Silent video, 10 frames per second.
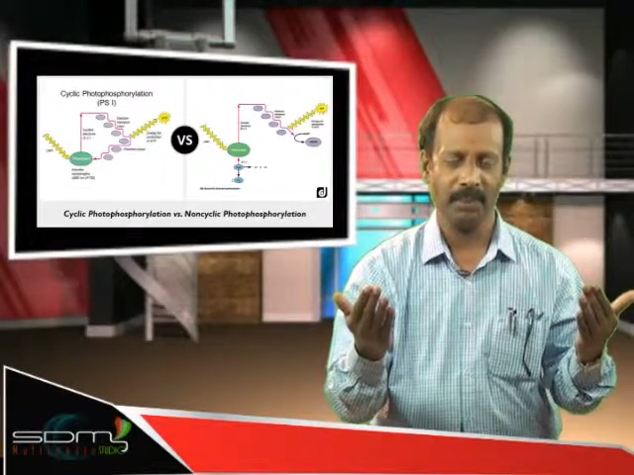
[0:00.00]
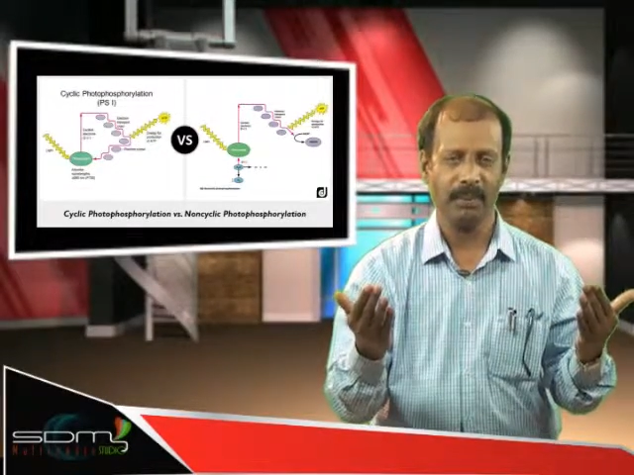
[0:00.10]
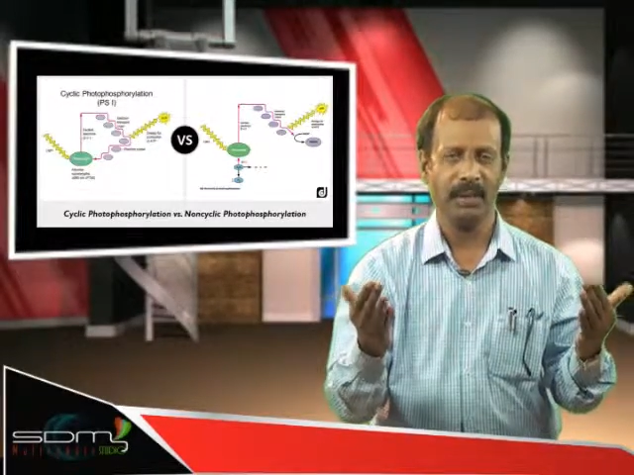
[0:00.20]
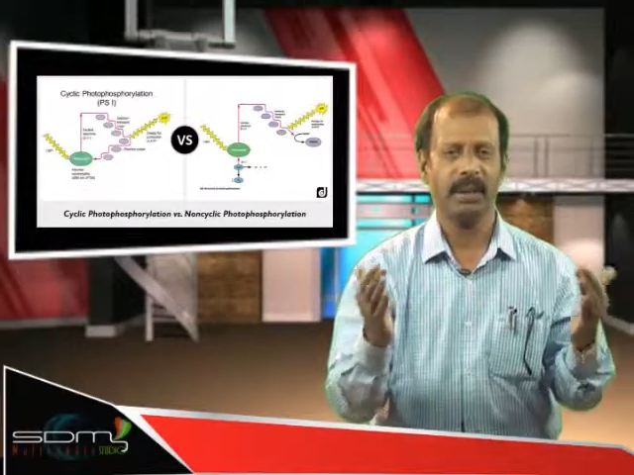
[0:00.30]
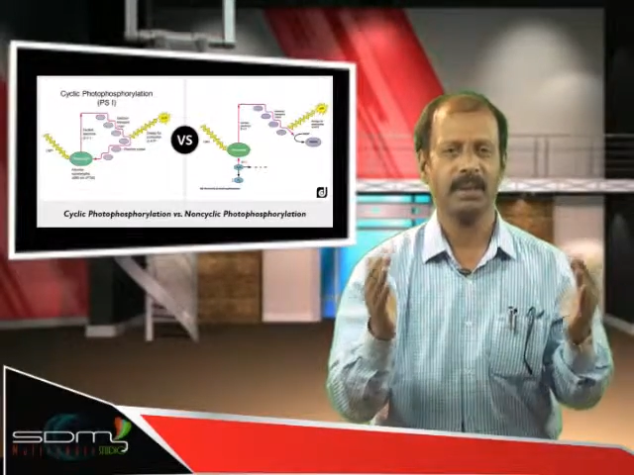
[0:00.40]

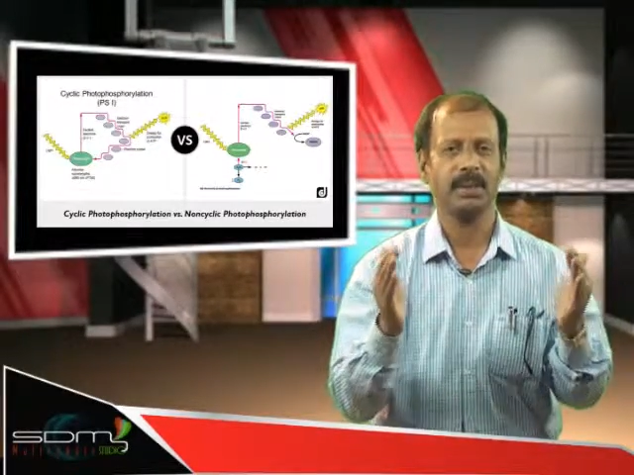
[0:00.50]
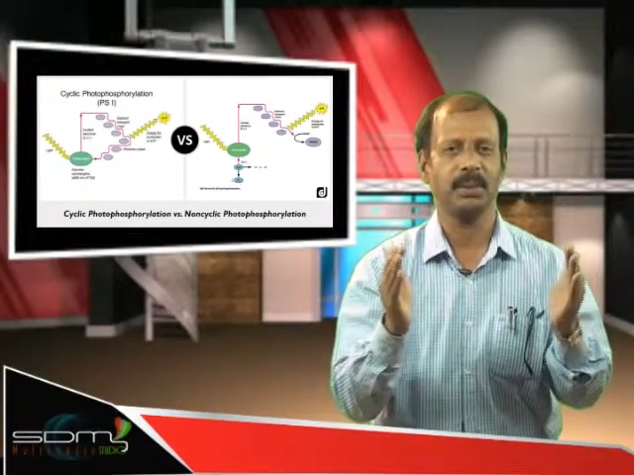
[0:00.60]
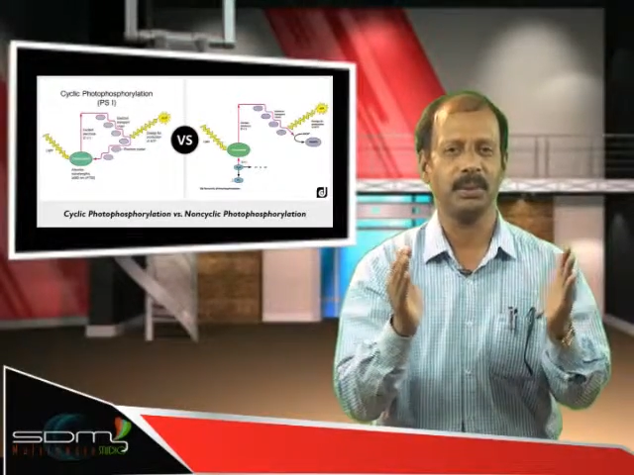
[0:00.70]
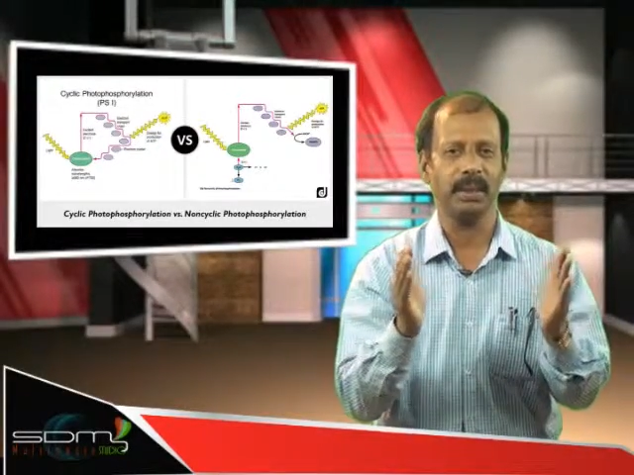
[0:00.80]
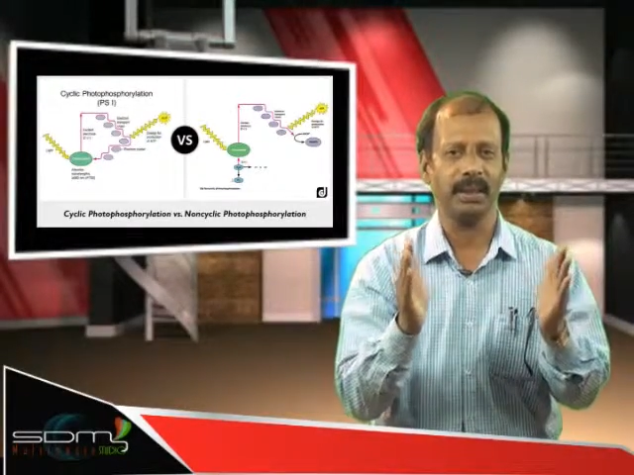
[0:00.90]
Whereas
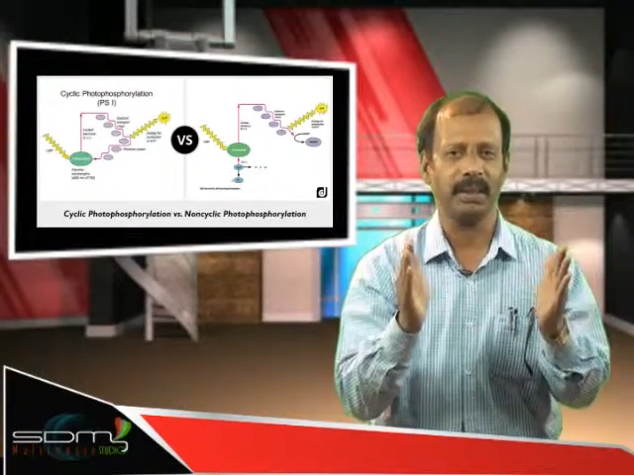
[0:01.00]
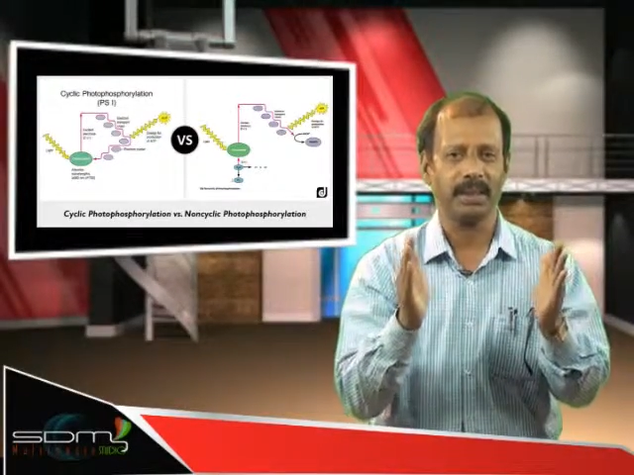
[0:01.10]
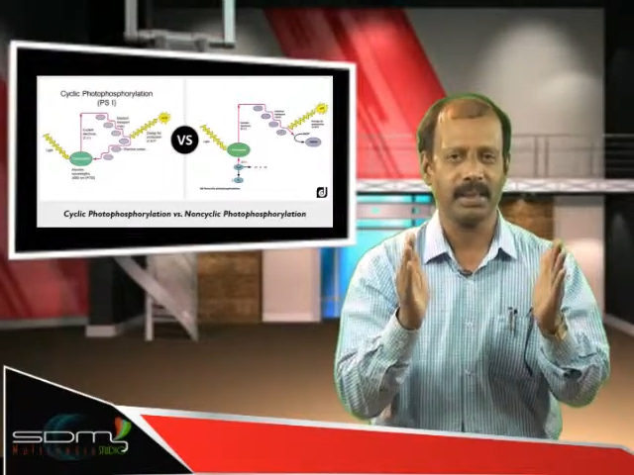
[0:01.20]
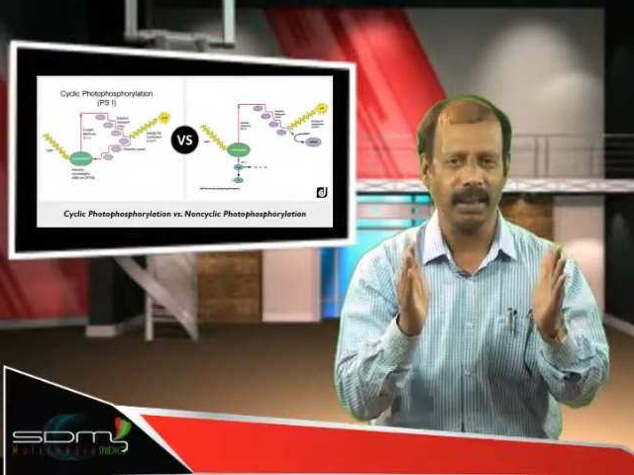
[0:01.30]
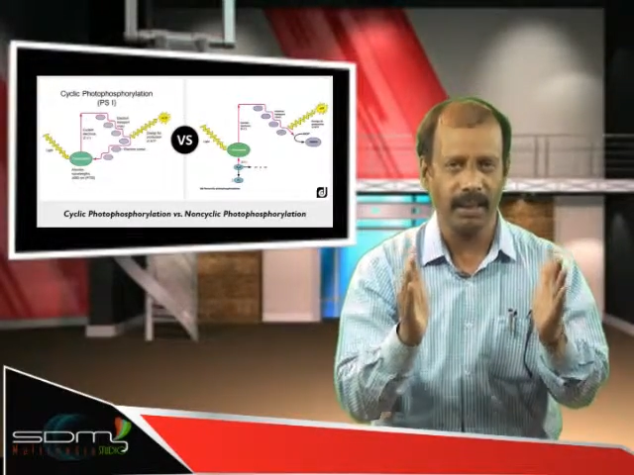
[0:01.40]
during the
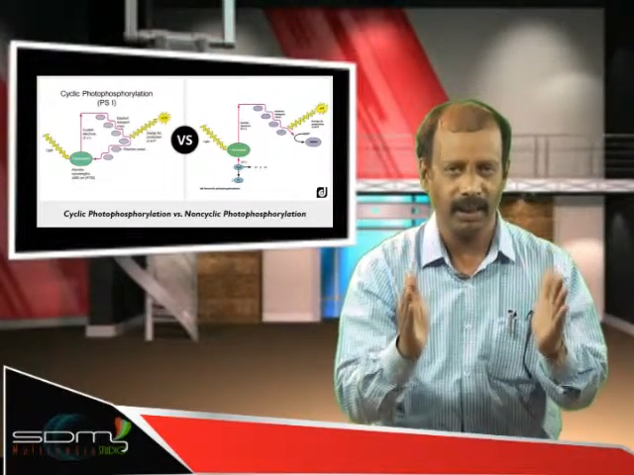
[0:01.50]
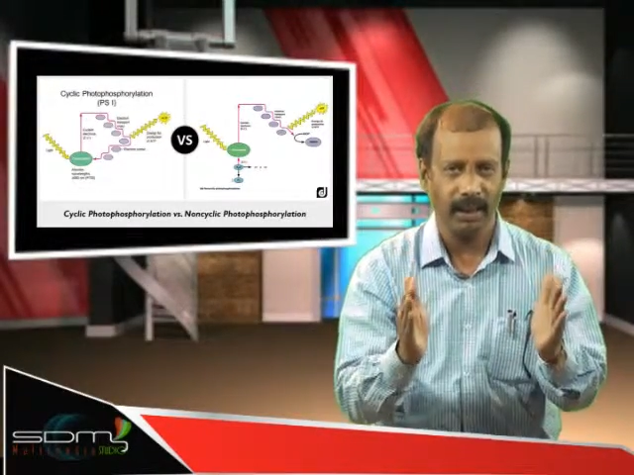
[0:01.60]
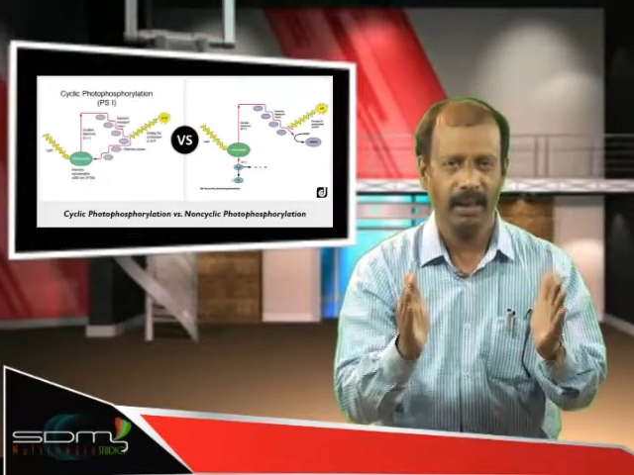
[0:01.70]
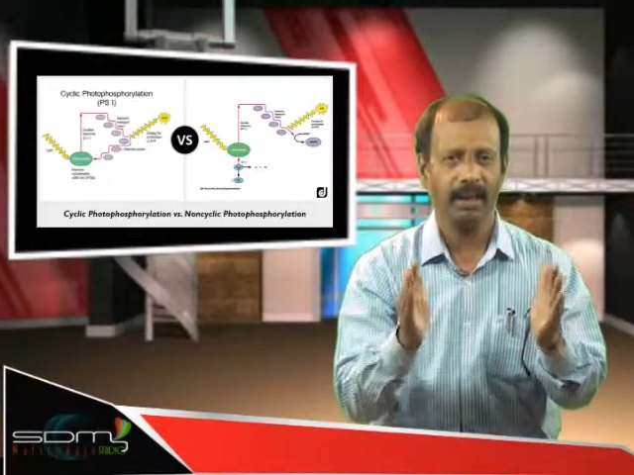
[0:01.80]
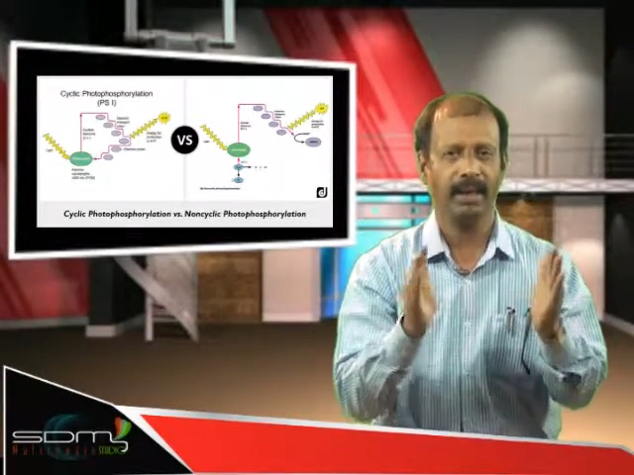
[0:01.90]

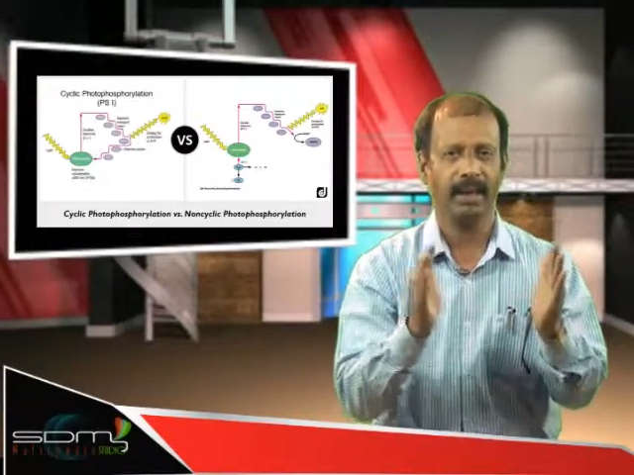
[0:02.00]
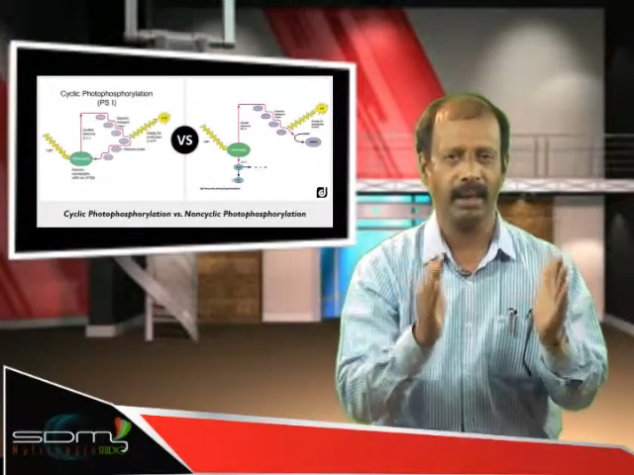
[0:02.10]
cyclic